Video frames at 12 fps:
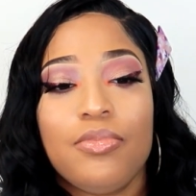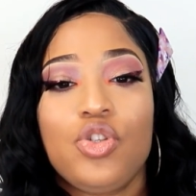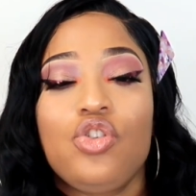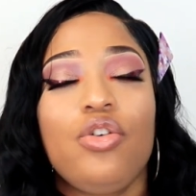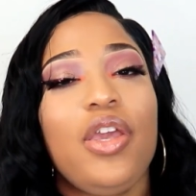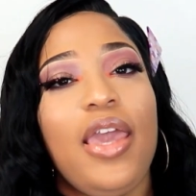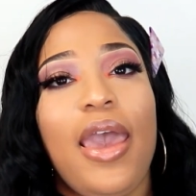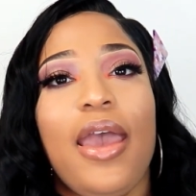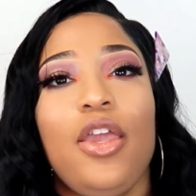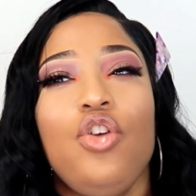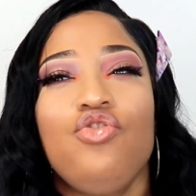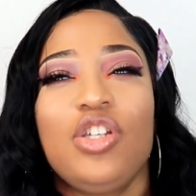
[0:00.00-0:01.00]
So
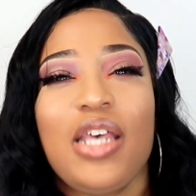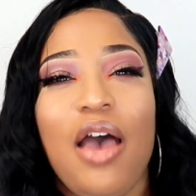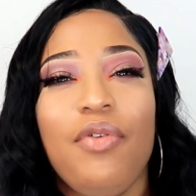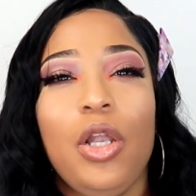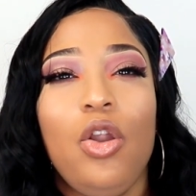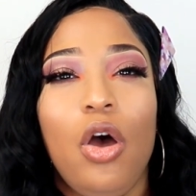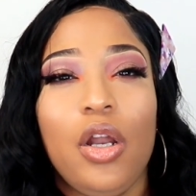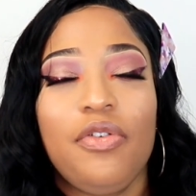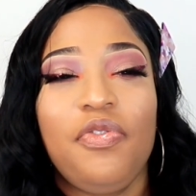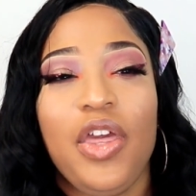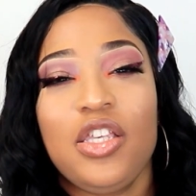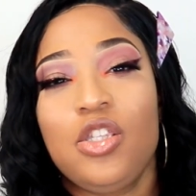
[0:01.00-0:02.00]
yeah, you just have a lot
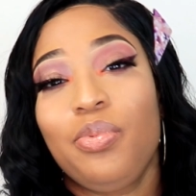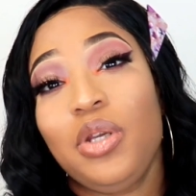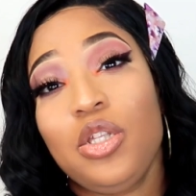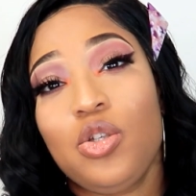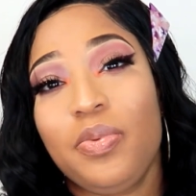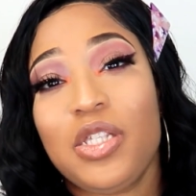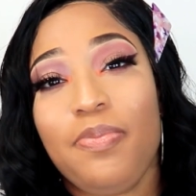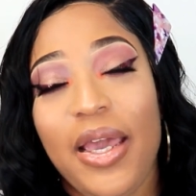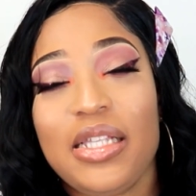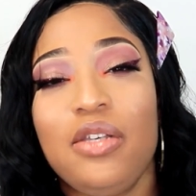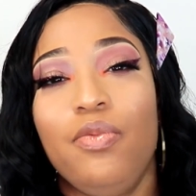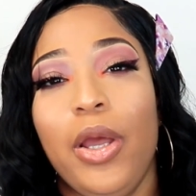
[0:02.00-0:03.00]
of things to put into
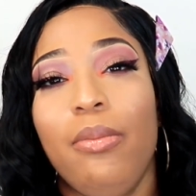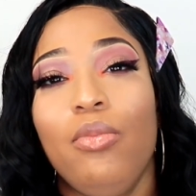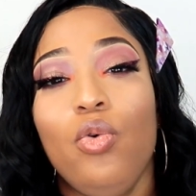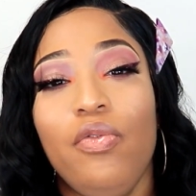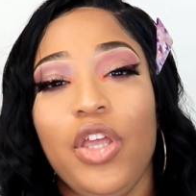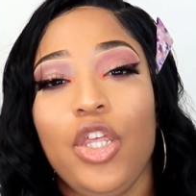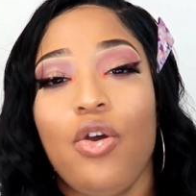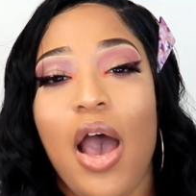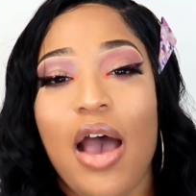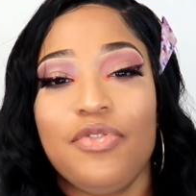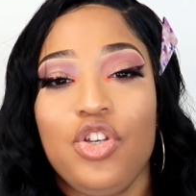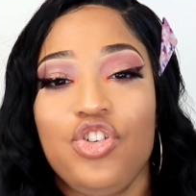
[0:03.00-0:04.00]
perspective when moving. You
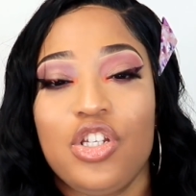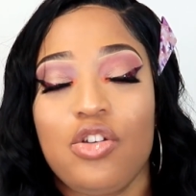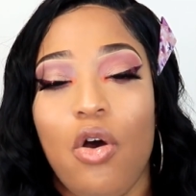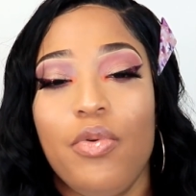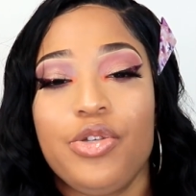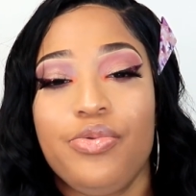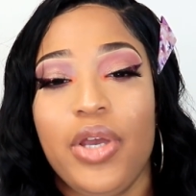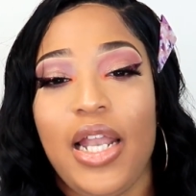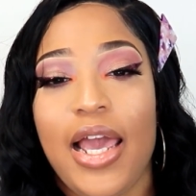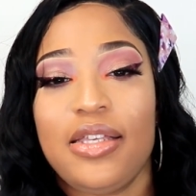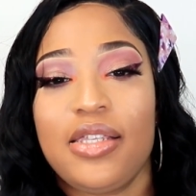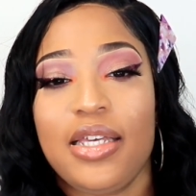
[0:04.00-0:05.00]
have to just always
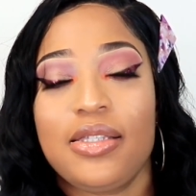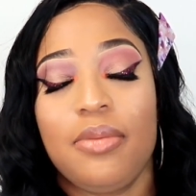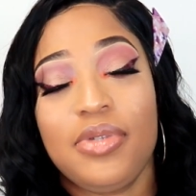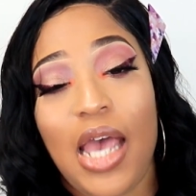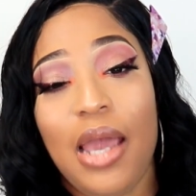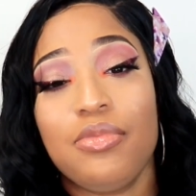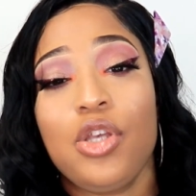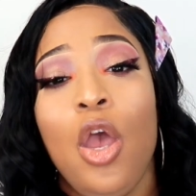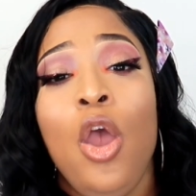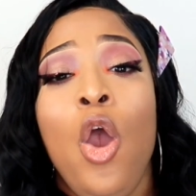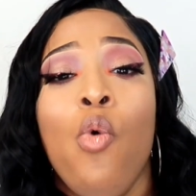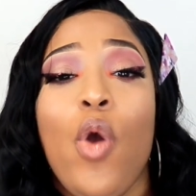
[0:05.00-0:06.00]
realize, like, sometimes
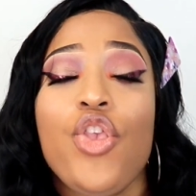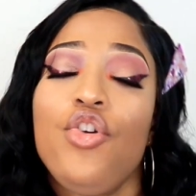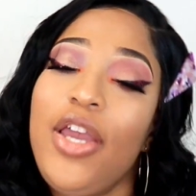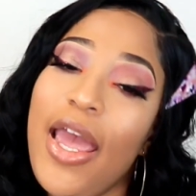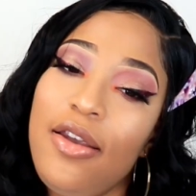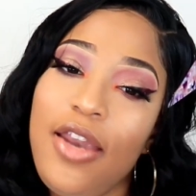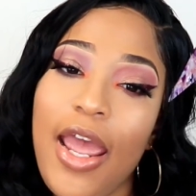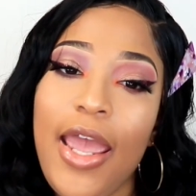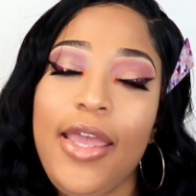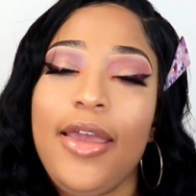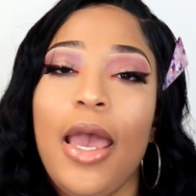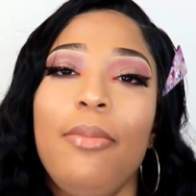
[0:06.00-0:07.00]
when you get there,
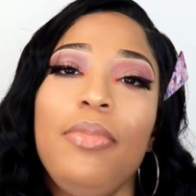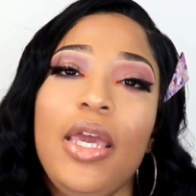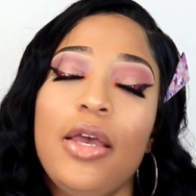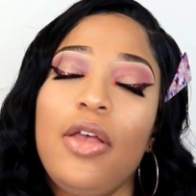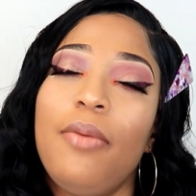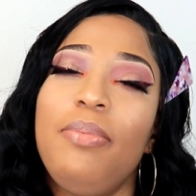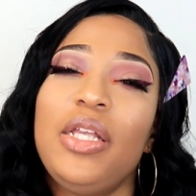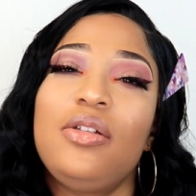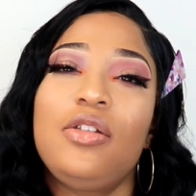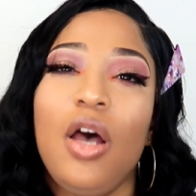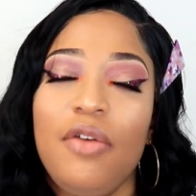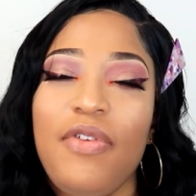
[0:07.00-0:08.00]
it can be a
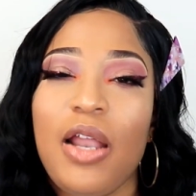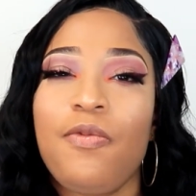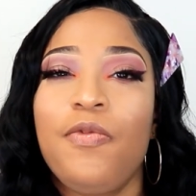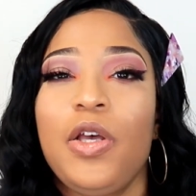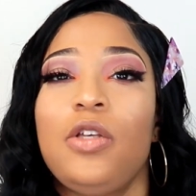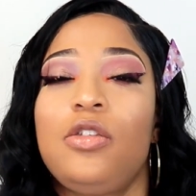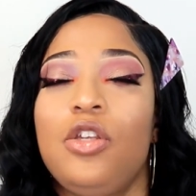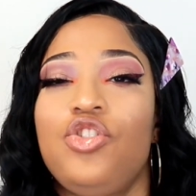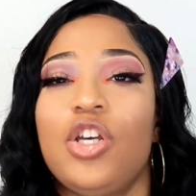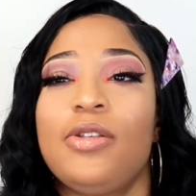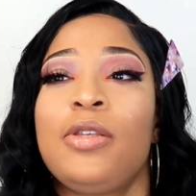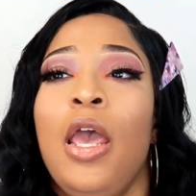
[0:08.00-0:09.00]
bit tough at first to
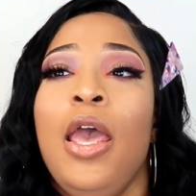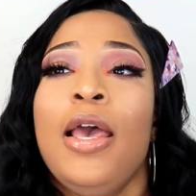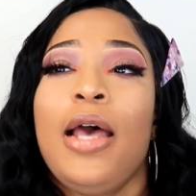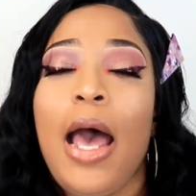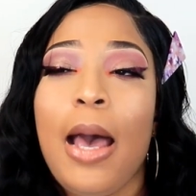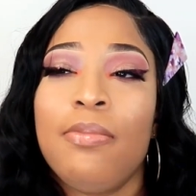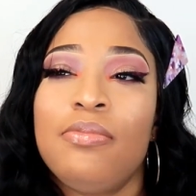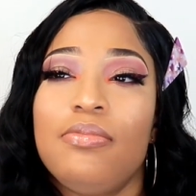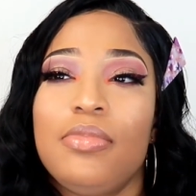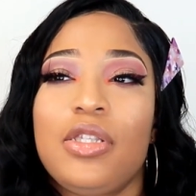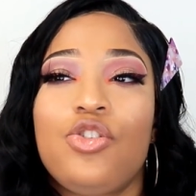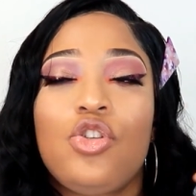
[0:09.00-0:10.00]
just
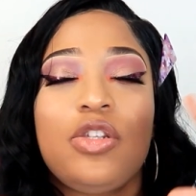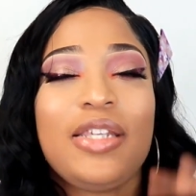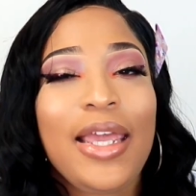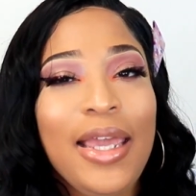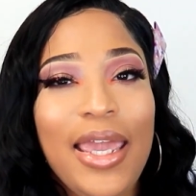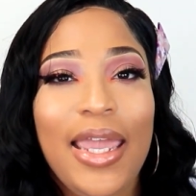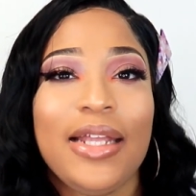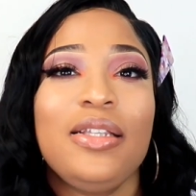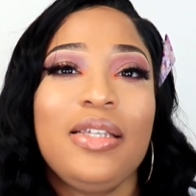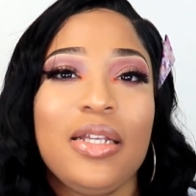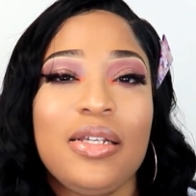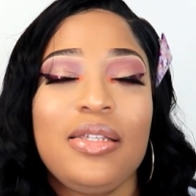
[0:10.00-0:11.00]
sink
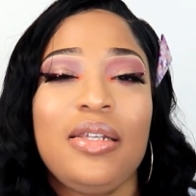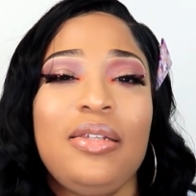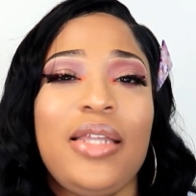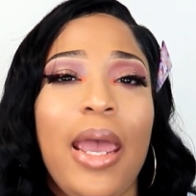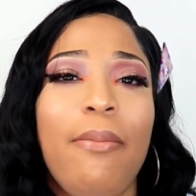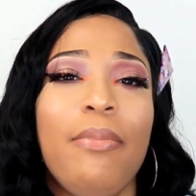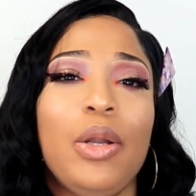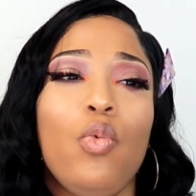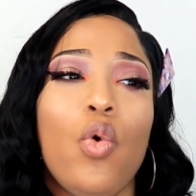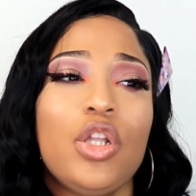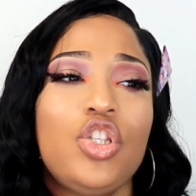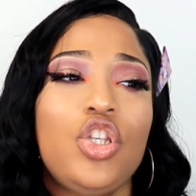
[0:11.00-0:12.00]
into the system,
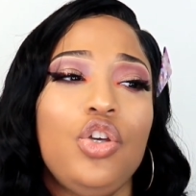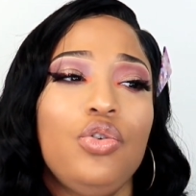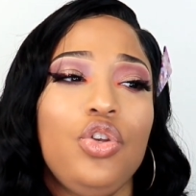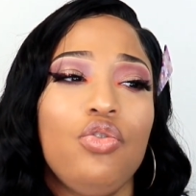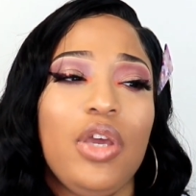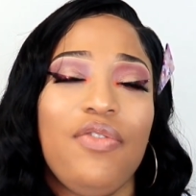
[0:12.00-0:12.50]
but once you